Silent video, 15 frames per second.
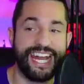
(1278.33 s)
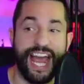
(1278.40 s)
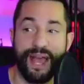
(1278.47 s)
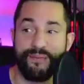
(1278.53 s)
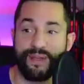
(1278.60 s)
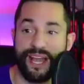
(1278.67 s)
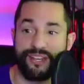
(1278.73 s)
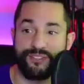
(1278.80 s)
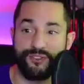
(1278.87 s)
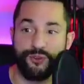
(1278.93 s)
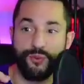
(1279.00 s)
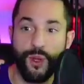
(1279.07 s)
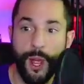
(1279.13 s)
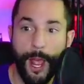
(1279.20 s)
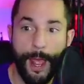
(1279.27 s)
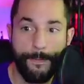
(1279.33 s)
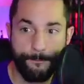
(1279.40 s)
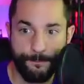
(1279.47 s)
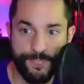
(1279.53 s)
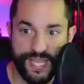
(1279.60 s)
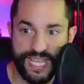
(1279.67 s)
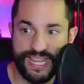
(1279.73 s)
and I've got to
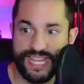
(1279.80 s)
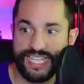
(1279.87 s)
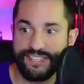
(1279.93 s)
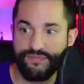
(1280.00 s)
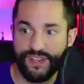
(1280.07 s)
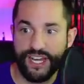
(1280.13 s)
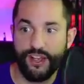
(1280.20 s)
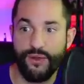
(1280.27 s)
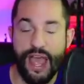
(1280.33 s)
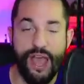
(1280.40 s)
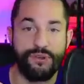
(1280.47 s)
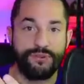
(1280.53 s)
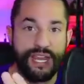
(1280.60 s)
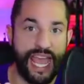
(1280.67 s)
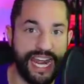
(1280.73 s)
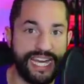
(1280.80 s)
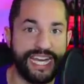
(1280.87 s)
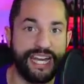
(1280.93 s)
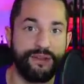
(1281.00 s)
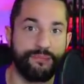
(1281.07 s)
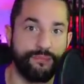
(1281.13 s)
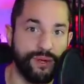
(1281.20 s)
get this video out,
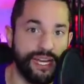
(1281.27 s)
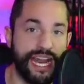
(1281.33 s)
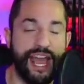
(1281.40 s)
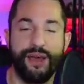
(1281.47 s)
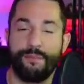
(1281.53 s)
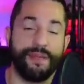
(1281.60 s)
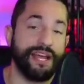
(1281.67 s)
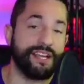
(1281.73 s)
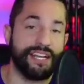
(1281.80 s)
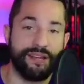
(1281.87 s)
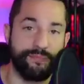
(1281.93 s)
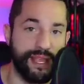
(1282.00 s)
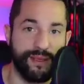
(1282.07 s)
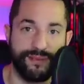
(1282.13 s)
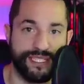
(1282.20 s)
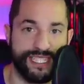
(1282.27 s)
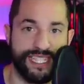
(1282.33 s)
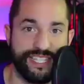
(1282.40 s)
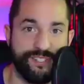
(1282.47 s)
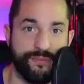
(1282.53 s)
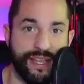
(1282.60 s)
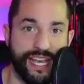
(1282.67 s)
edit it, put it out. I'm not going to be able
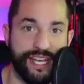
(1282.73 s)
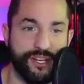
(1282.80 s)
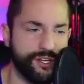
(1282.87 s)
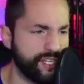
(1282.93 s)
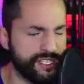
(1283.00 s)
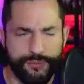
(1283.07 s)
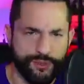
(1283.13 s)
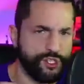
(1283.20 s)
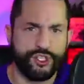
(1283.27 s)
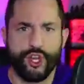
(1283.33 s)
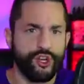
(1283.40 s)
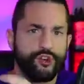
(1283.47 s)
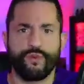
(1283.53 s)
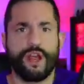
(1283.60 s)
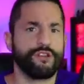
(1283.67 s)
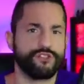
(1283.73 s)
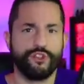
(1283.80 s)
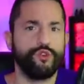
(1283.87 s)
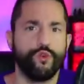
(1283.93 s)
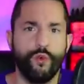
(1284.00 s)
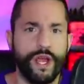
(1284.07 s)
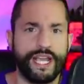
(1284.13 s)
to send this to my editor because I'm going to turn
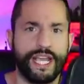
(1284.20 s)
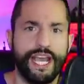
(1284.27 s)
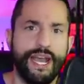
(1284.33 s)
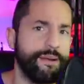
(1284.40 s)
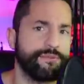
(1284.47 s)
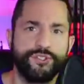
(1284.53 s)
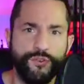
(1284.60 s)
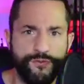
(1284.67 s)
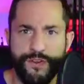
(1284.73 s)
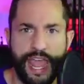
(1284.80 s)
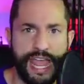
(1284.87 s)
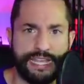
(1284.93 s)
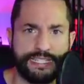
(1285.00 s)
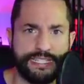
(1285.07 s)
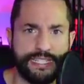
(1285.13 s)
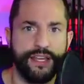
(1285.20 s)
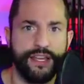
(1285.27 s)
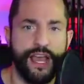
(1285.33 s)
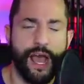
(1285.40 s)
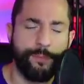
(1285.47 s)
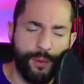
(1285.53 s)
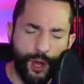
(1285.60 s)
around too quick, too
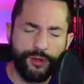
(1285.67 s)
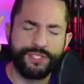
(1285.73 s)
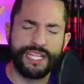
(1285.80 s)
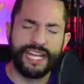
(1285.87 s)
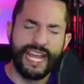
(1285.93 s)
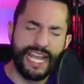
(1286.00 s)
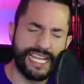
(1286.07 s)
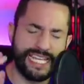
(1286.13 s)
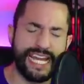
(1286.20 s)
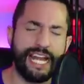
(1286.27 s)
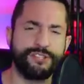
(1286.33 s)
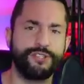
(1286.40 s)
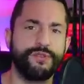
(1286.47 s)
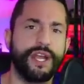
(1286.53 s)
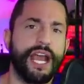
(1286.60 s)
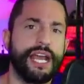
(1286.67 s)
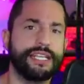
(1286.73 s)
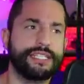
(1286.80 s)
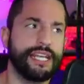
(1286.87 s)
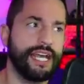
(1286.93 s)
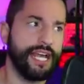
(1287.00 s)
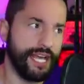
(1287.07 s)
fast. I'll post it, get it out to you
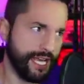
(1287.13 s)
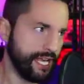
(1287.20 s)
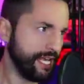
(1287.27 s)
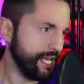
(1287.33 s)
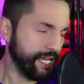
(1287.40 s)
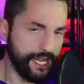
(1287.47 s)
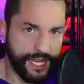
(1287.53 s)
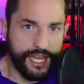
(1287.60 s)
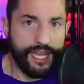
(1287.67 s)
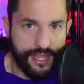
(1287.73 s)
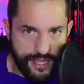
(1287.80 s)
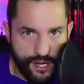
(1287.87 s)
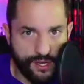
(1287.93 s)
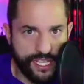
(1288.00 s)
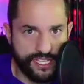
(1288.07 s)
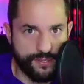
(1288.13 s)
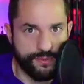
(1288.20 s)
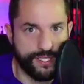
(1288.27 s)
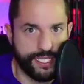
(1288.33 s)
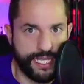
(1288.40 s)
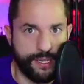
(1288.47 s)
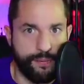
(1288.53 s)
guys, then I'll
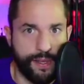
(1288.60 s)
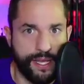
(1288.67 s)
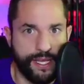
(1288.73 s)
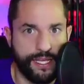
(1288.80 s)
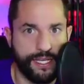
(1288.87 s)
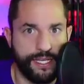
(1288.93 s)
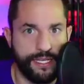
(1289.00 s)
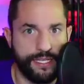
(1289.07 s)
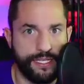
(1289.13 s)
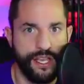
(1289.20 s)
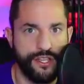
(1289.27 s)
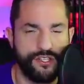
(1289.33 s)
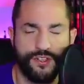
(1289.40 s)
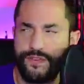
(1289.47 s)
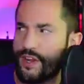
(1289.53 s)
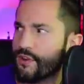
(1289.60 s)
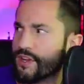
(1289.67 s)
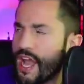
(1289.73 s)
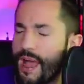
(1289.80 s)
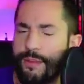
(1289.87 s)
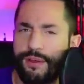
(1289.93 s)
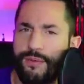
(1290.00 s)
get some sleep. So if I
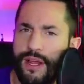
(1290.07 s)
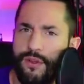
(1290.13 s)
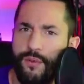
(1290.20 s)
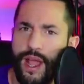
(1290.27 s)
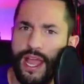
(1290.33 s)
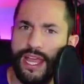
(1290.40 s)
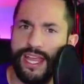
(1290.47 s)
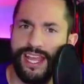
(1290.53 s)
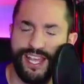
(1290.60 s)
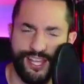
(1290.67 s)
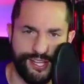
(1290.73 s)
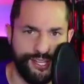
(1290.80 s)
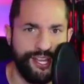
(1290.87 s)
don't comment right away,